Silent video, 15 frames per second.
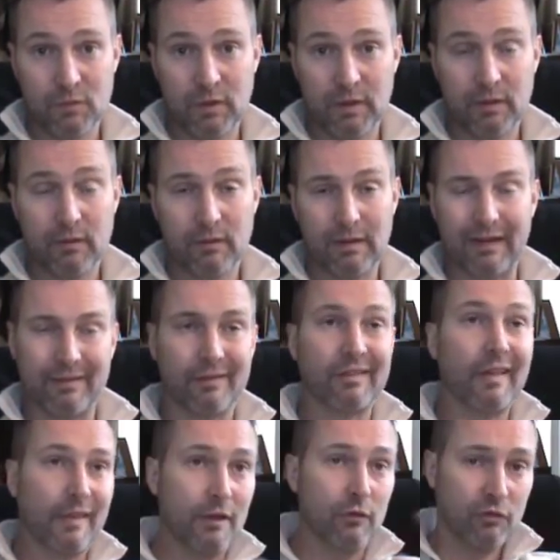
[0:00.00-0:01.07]
Right? Not to
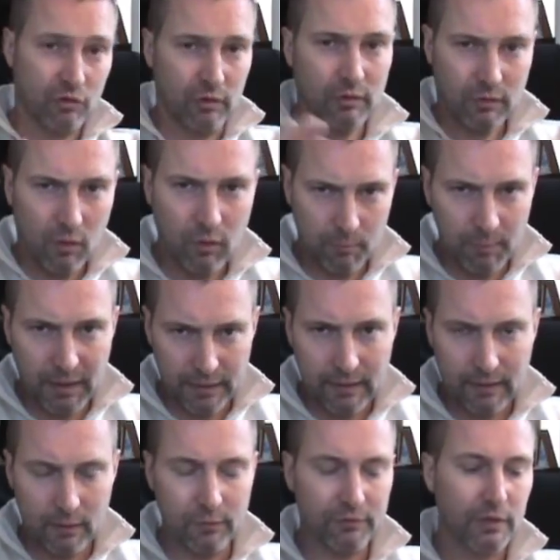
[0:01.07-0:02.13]
say that you should go buy
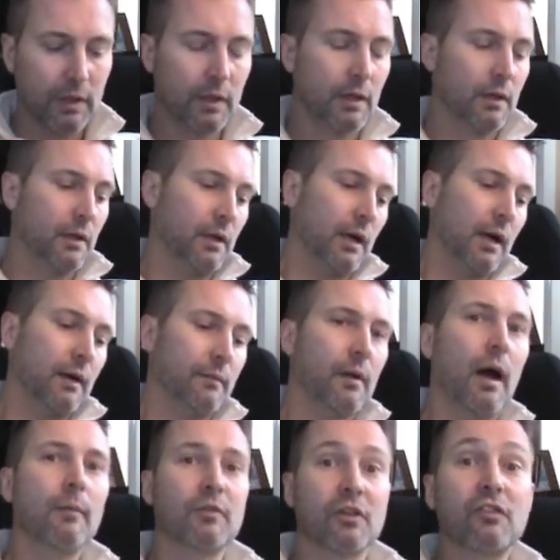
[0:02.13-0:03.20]
a house.
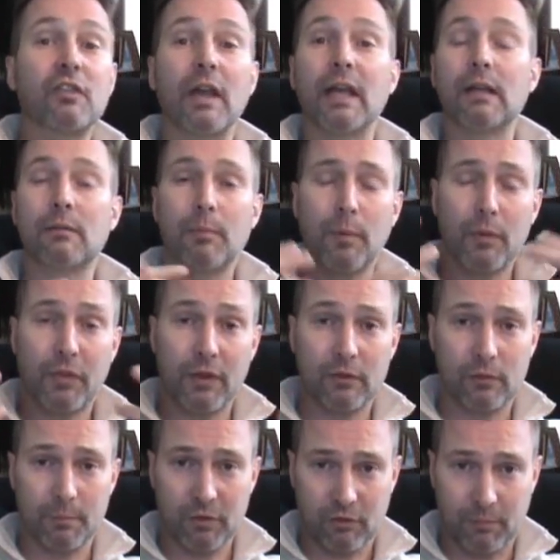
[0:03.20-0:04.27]
I'm just saying, put
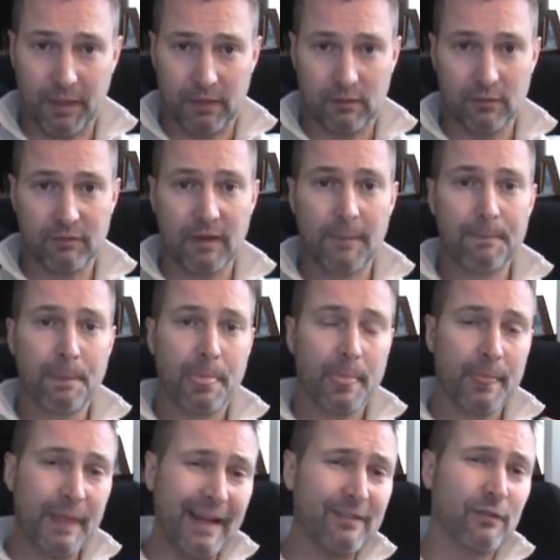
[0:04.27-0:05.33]
things in perspective.
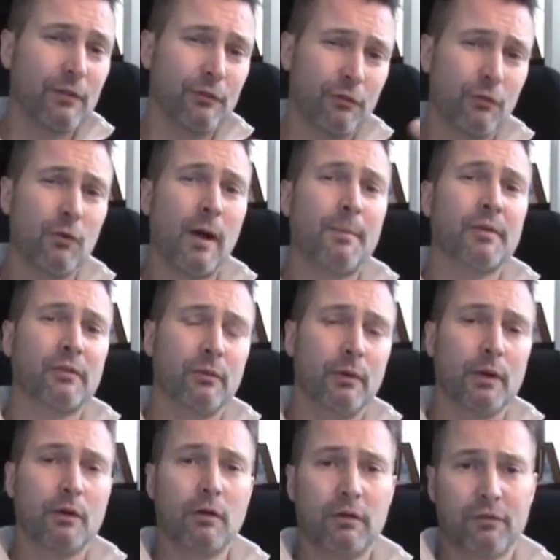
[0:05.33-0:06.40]
That's the true
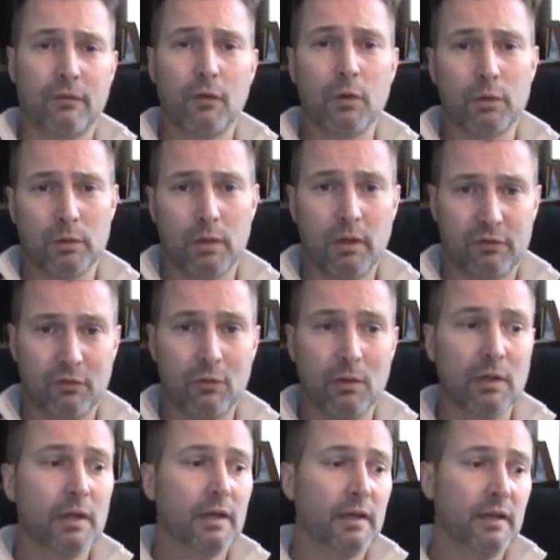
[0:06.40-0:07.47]
opportunity cost of going to law
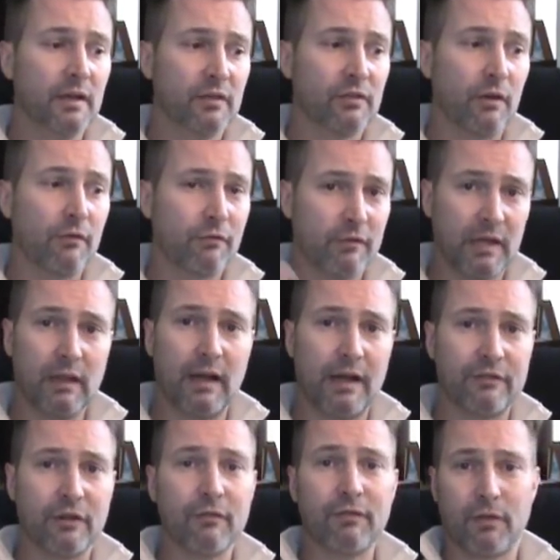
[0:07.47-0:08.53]
school, is free
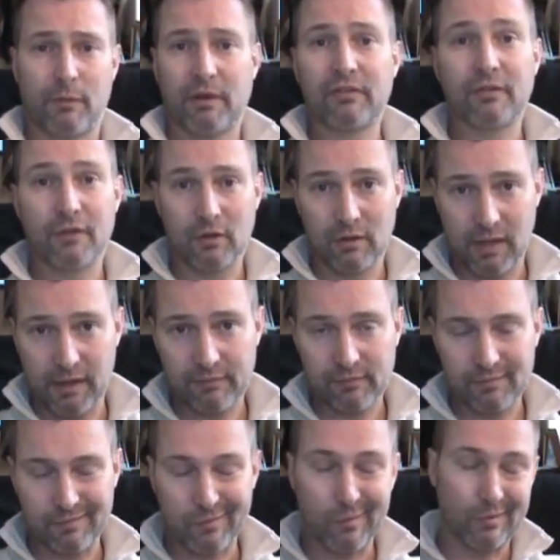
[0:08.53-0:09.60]
lodging for the rest of your
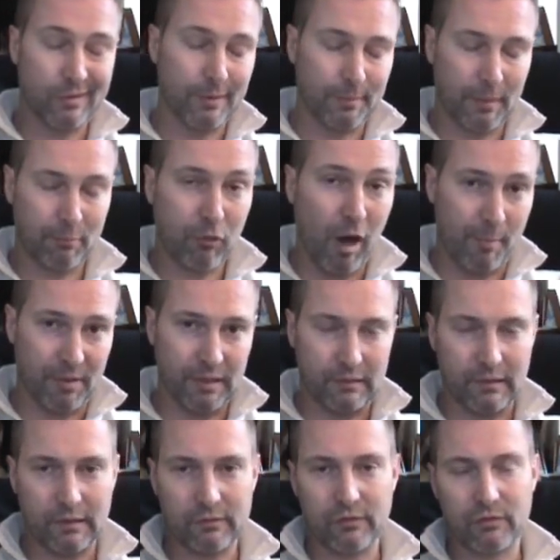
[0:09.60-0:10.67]
life. Of course, you got to pay property
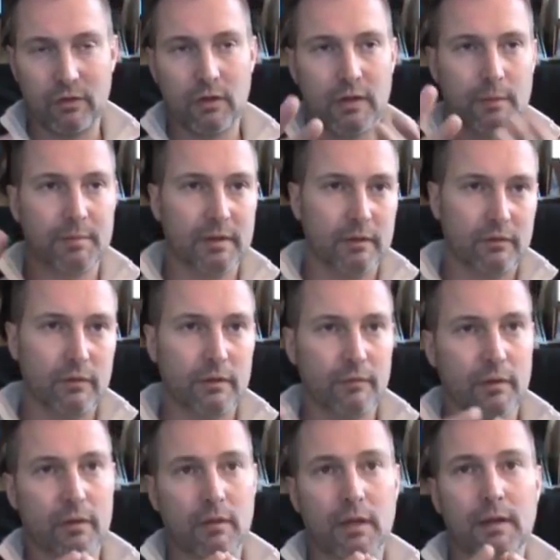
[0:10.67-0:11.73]
taxes and all that, but that's a
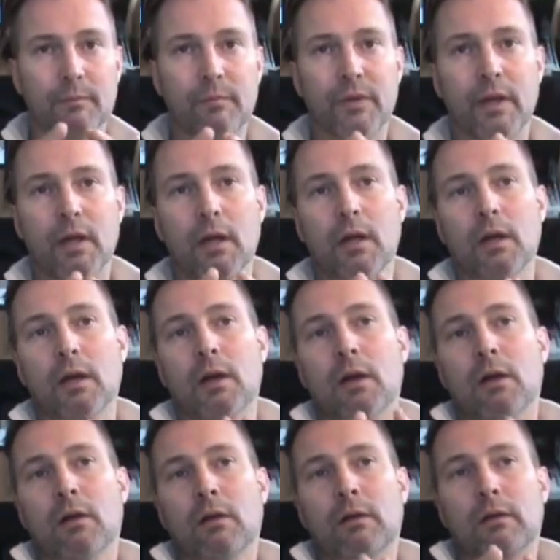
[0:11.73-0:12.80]
different thing.
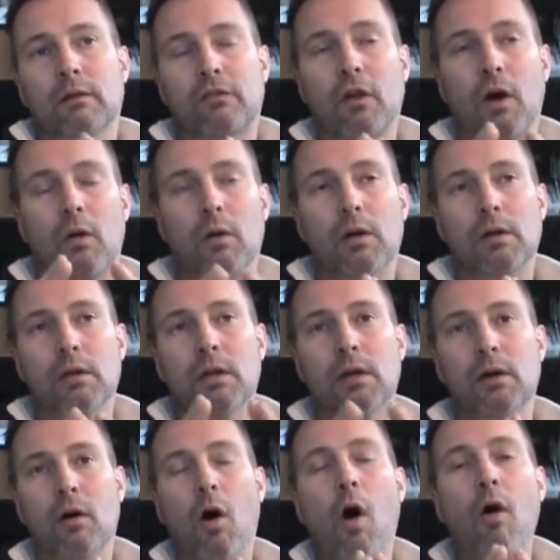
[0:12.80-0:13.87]
So,
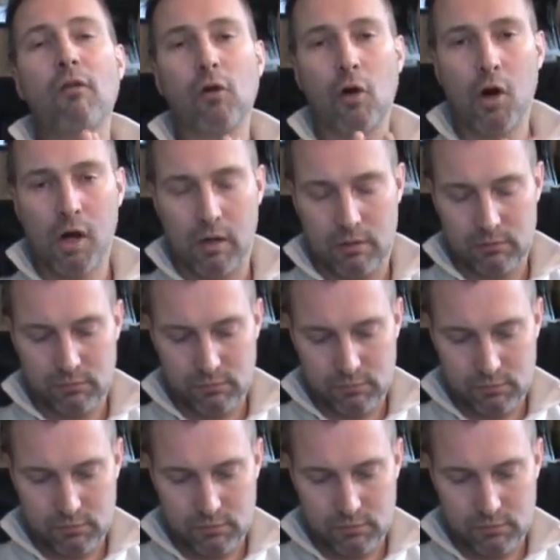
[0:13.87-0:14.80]
overall,